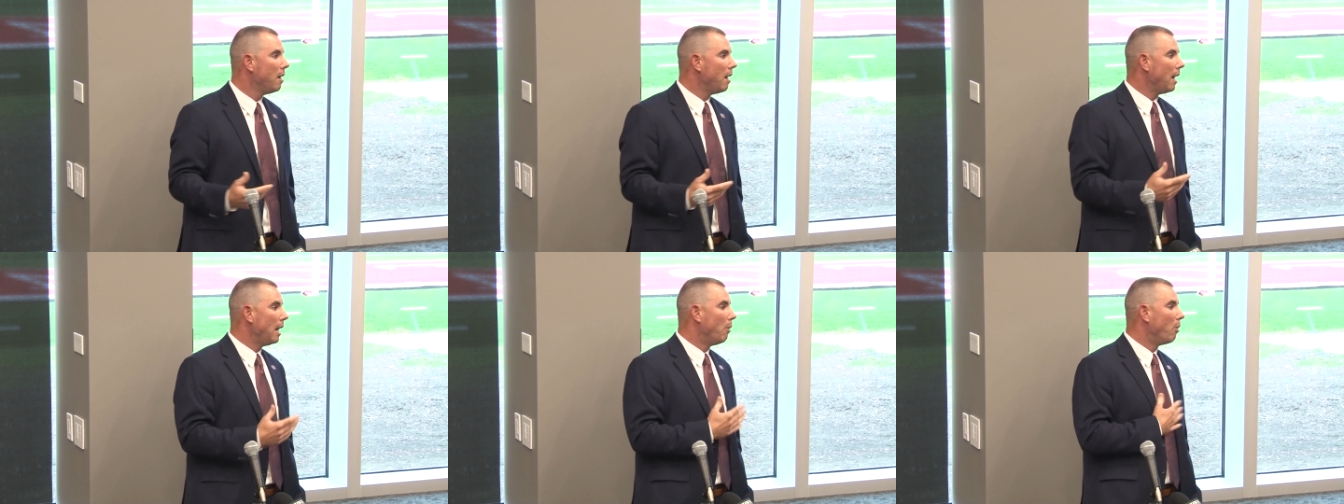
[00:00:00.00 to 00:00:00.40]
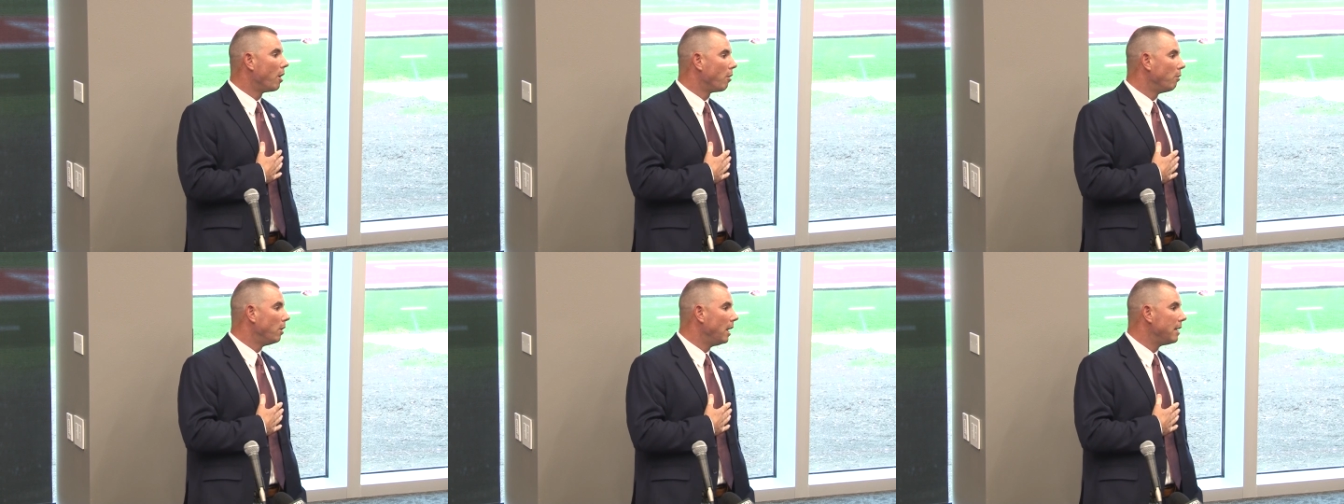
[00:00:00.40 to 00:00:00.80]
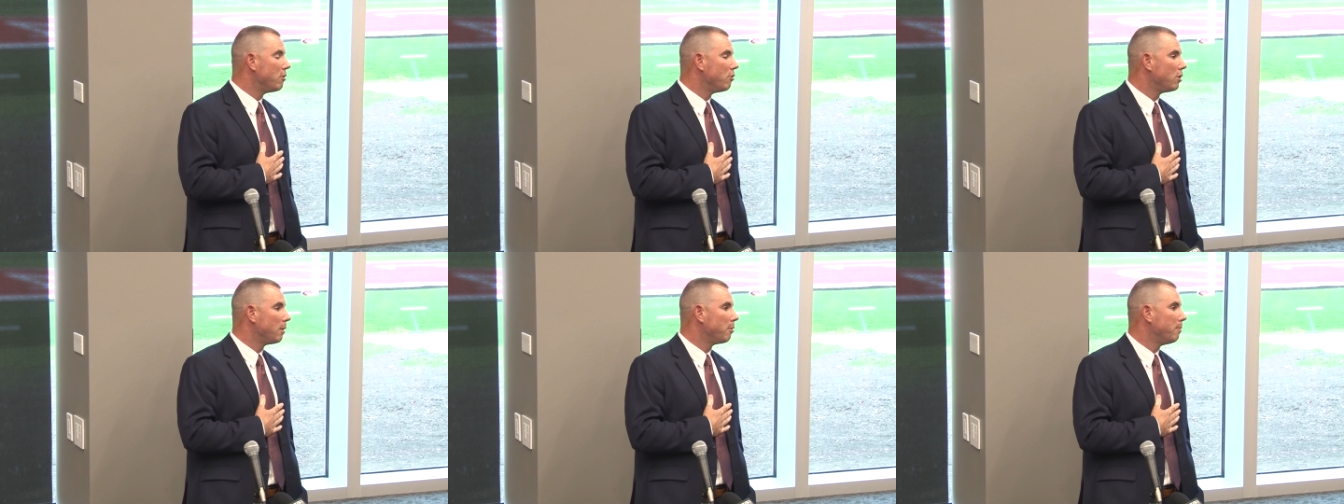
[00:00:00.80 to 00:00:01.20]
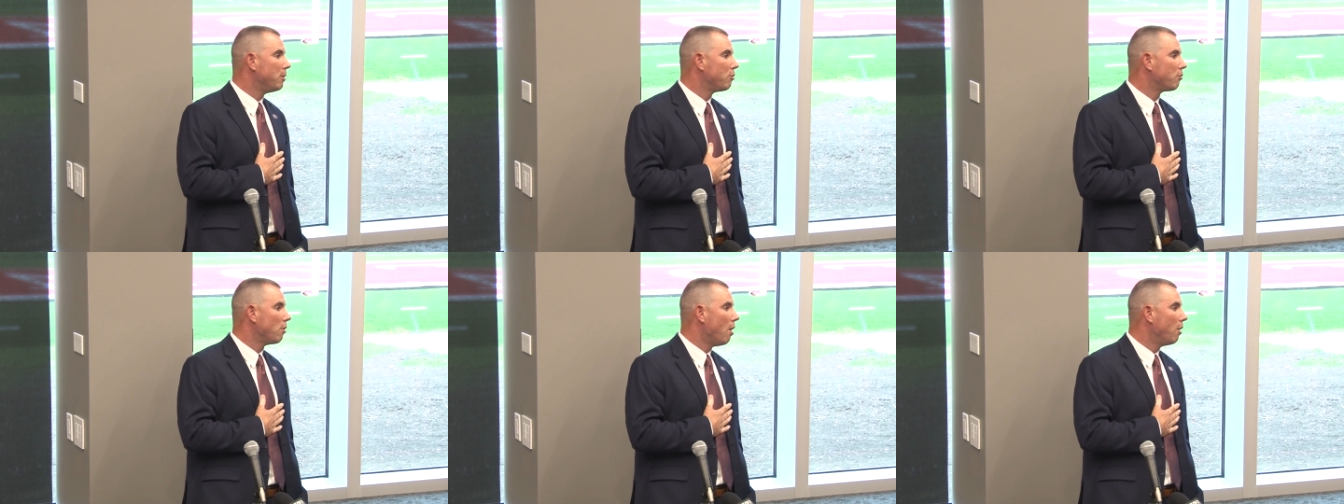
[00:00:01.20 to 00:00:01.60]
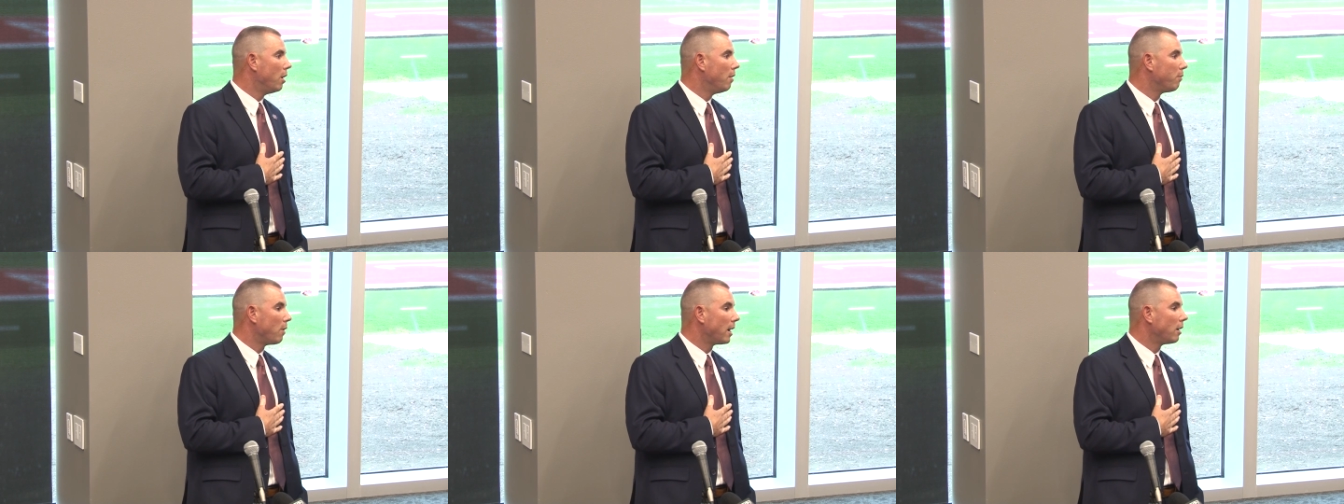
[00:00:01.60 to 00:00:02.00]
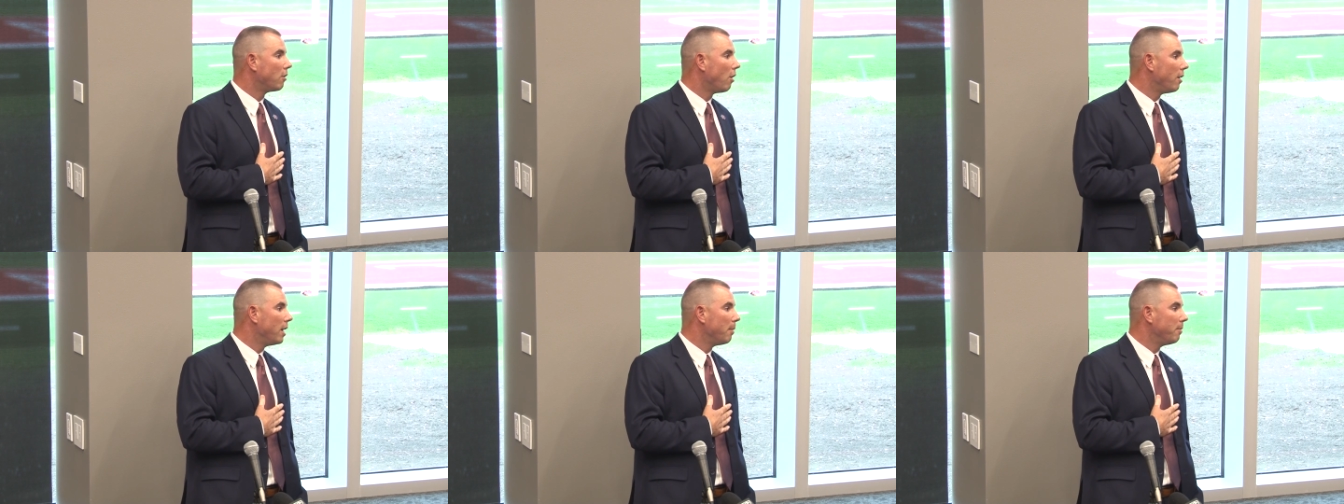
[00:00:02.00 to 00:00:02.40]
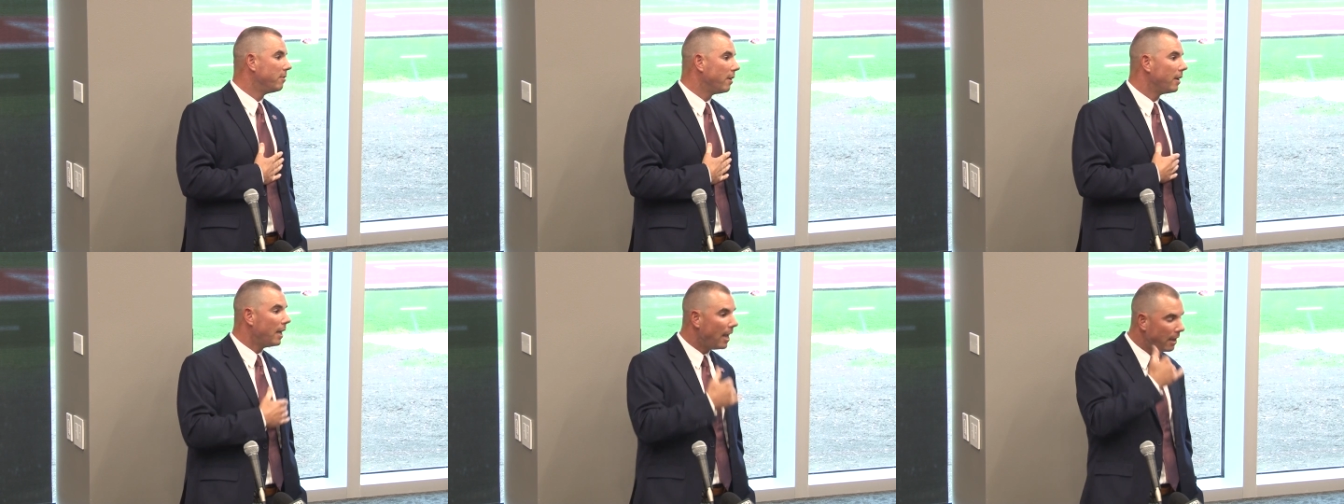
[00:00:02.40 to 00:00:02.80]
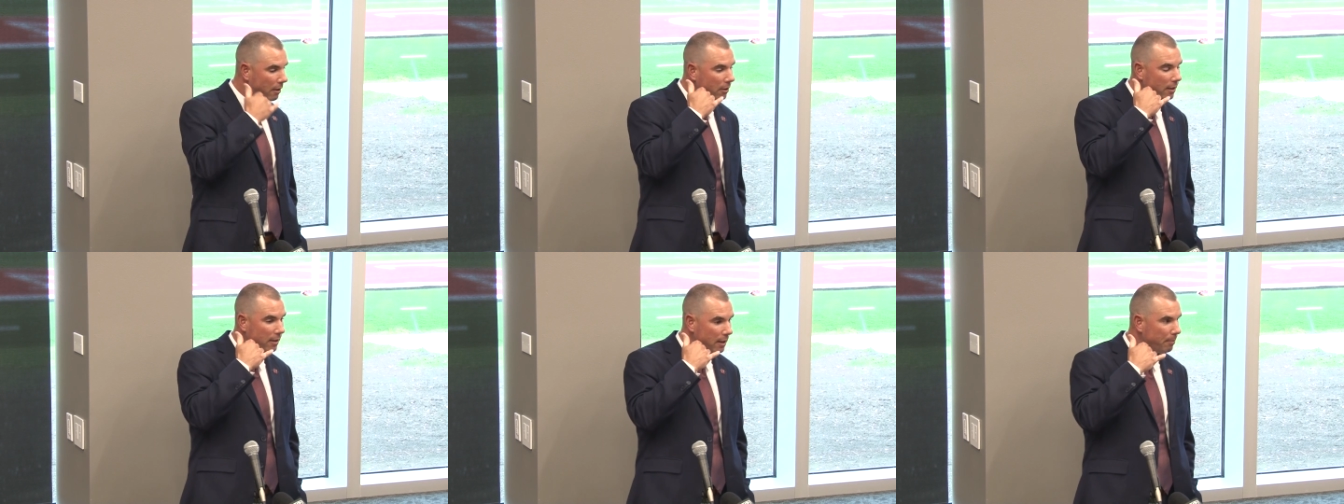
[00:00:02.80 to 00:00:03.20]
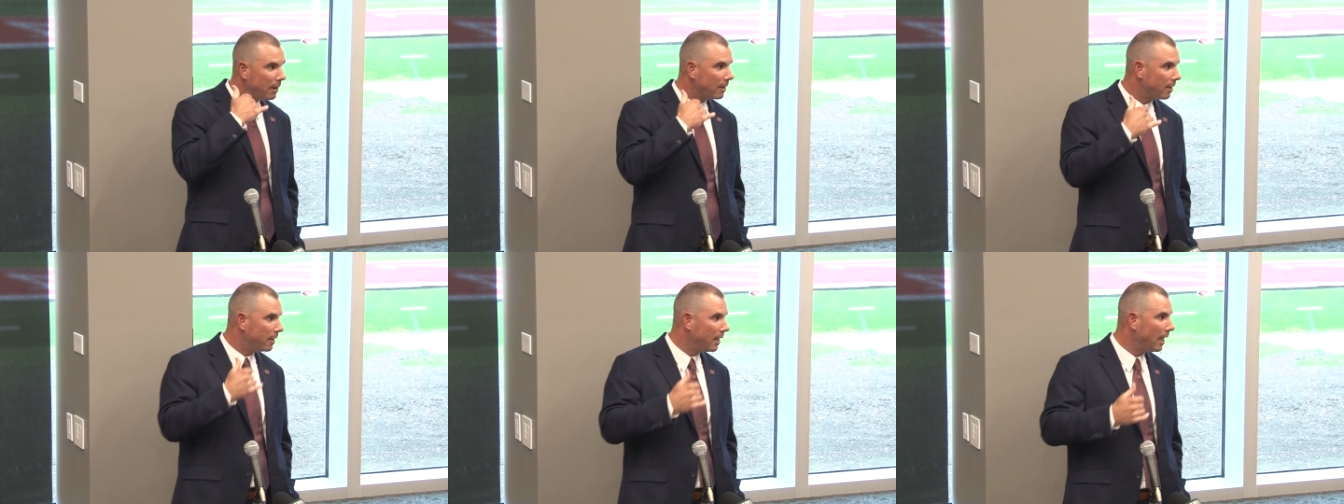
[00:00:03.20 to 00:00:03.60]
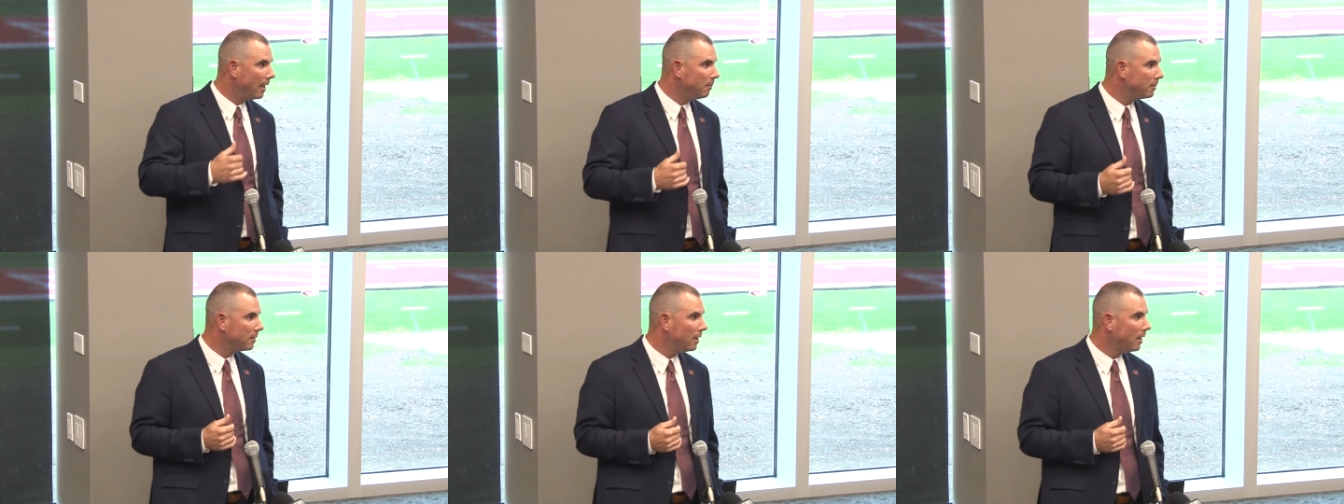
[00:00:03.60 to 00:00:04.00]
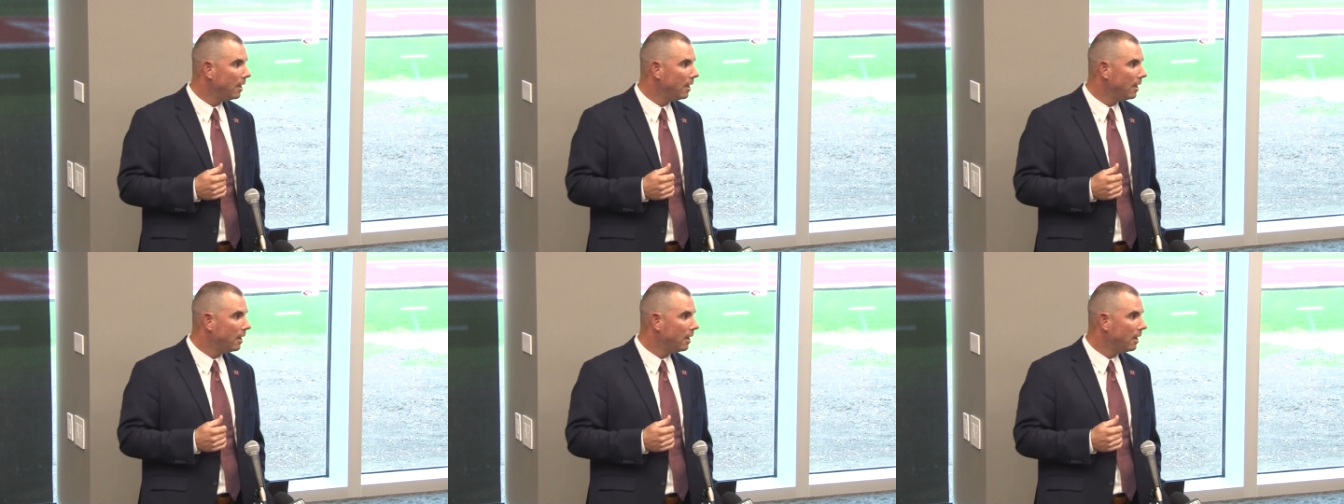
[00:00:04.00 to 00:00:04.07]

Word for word: and I want our relationship to be strong enough where I can call you up and tell you, hey, you need to get back to the games.